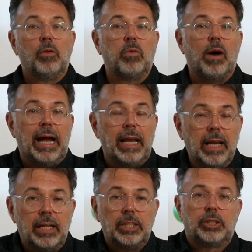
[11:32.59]

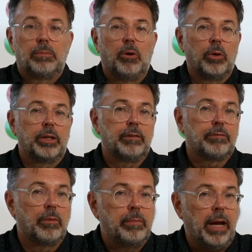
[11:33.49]
while supporting
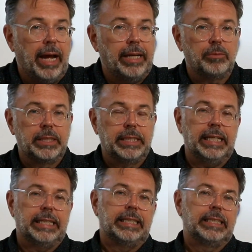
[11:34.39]
from behind with
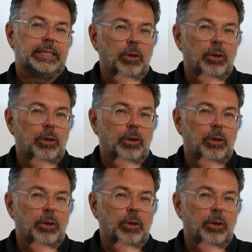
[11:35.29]
kidneys.